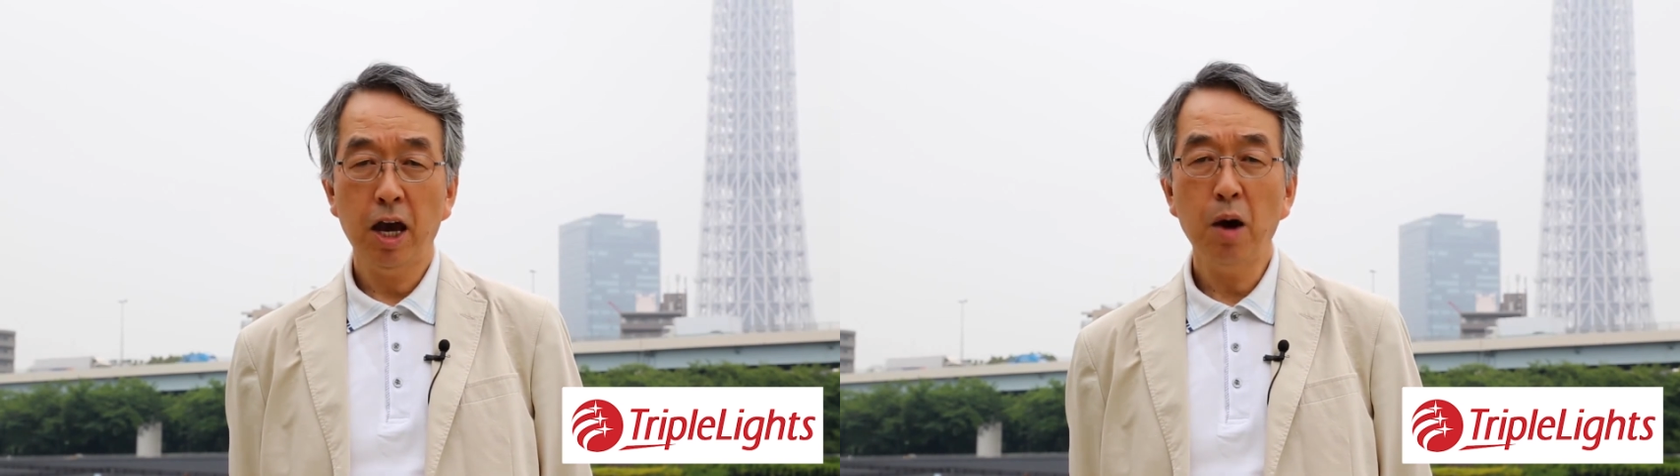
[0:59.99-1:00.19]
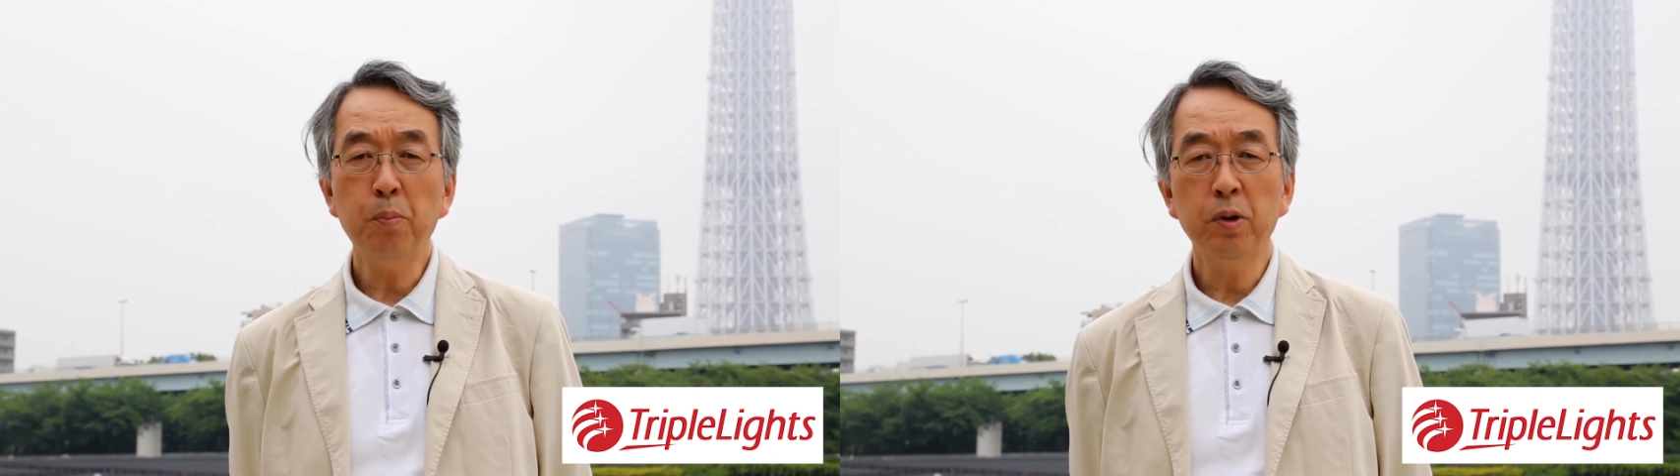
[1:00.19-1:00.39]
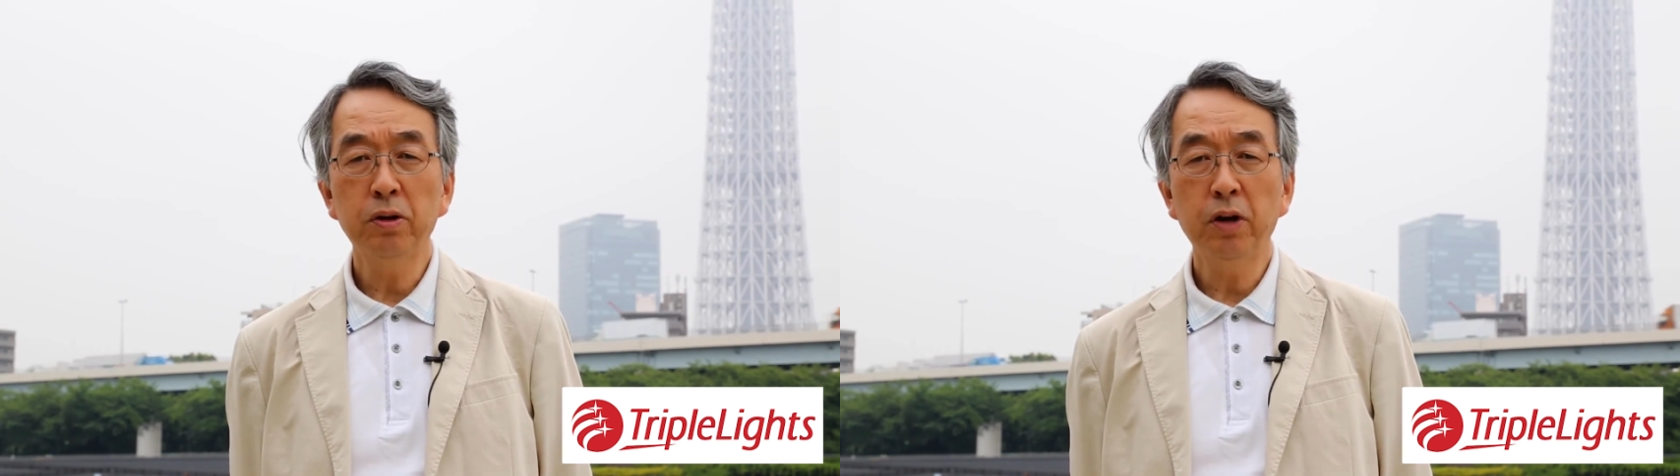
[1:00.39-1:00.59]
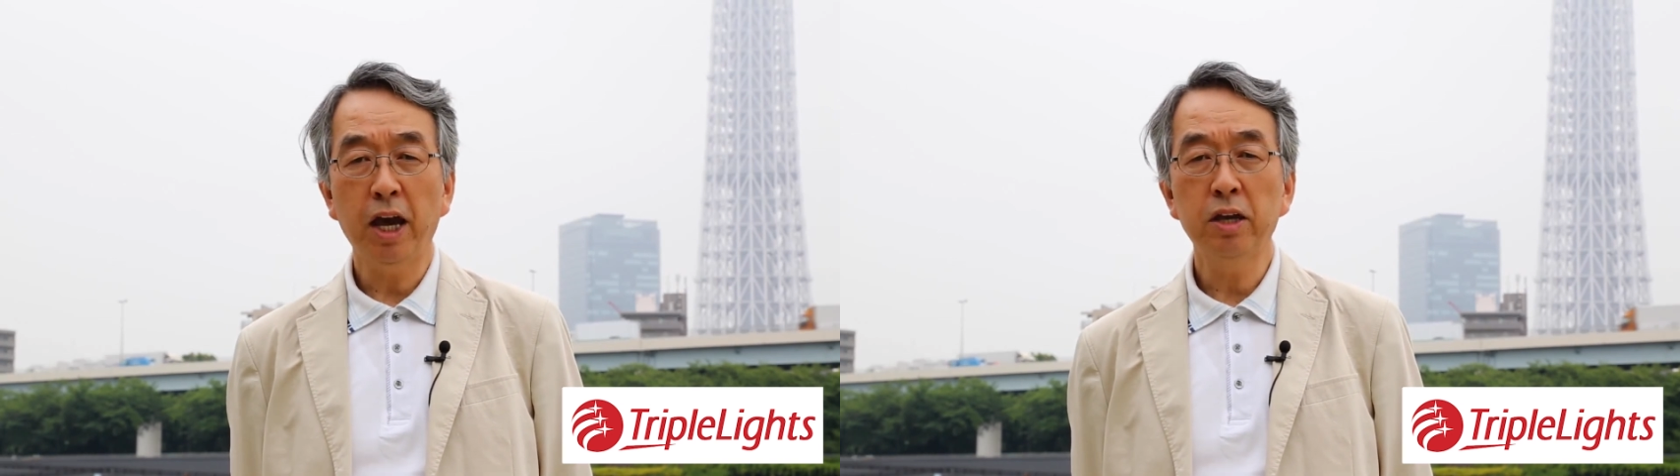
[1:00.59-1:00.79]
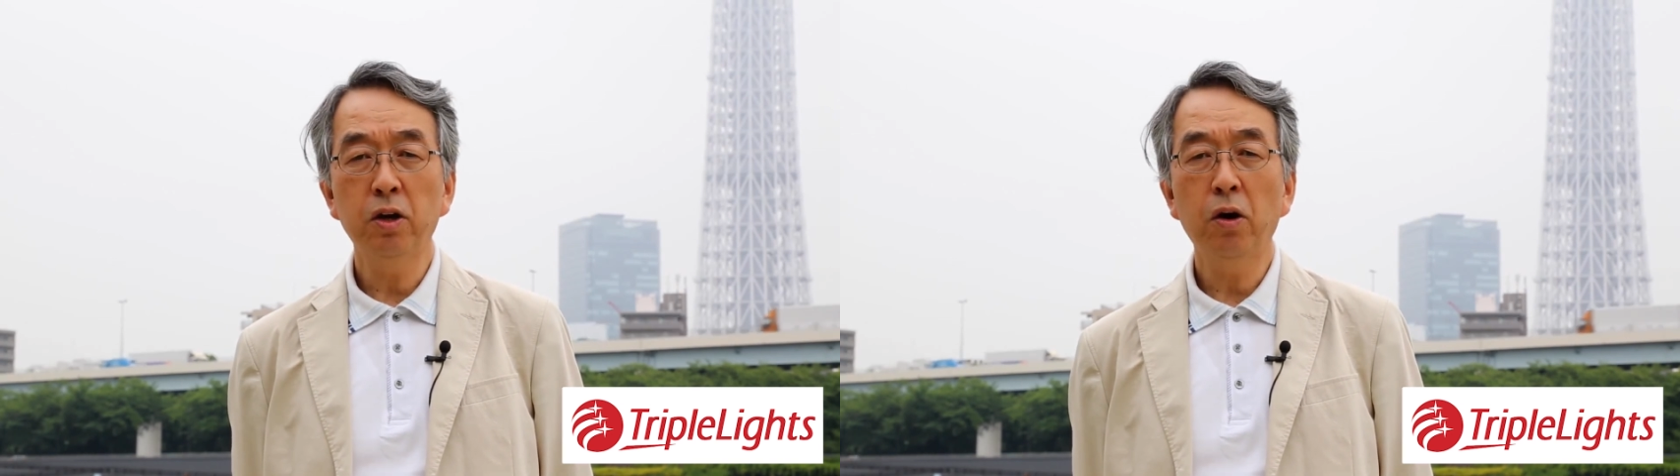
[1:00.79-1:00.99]
help you
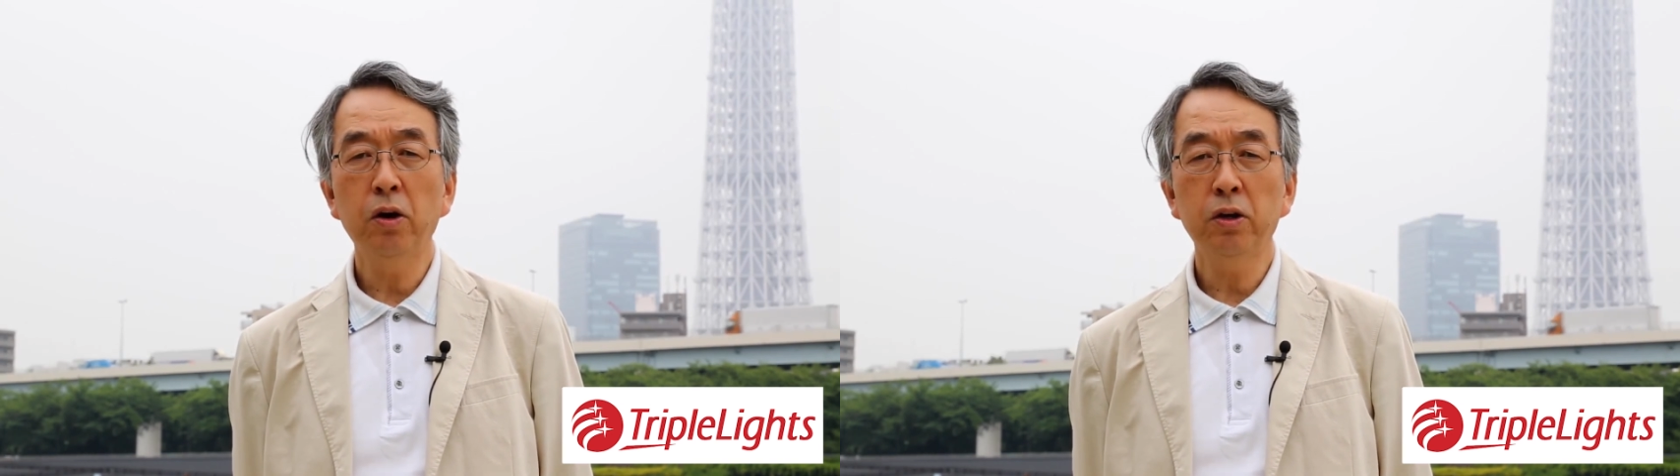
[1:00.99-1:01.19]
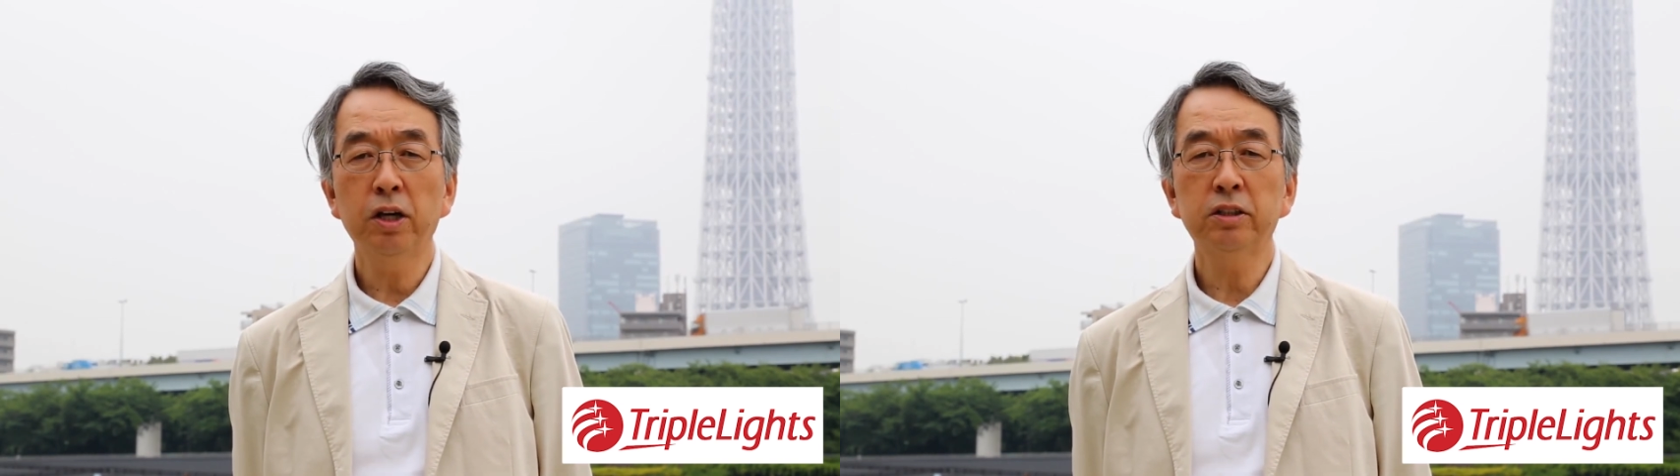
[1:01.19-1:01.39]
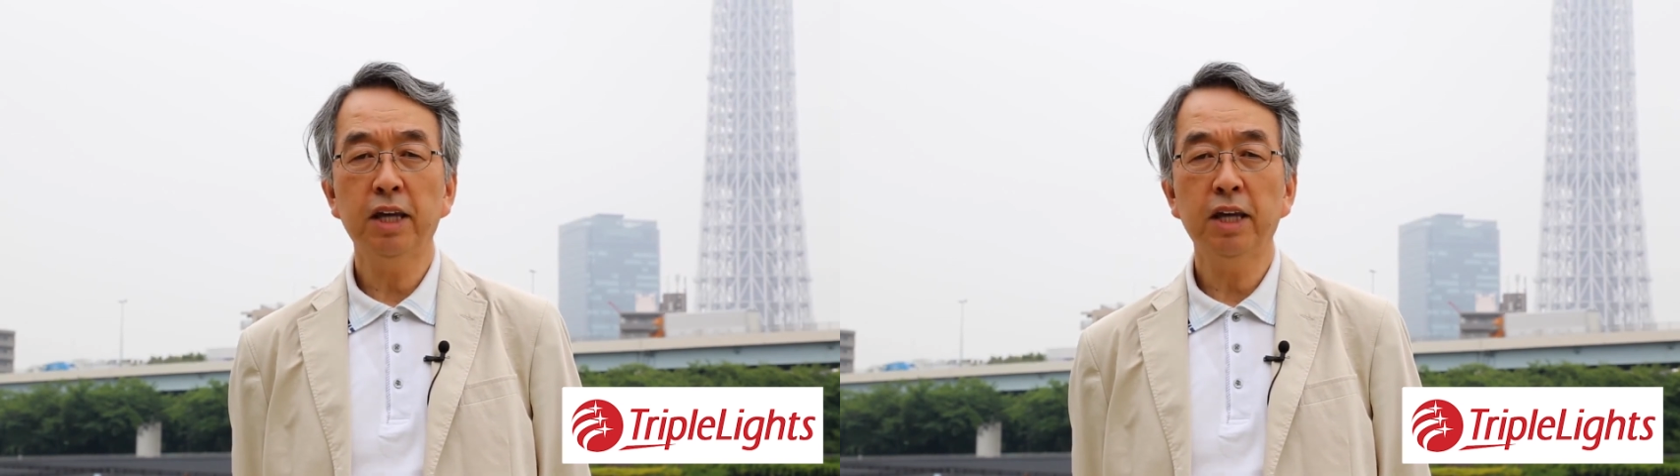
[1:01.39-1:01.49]
enjoy your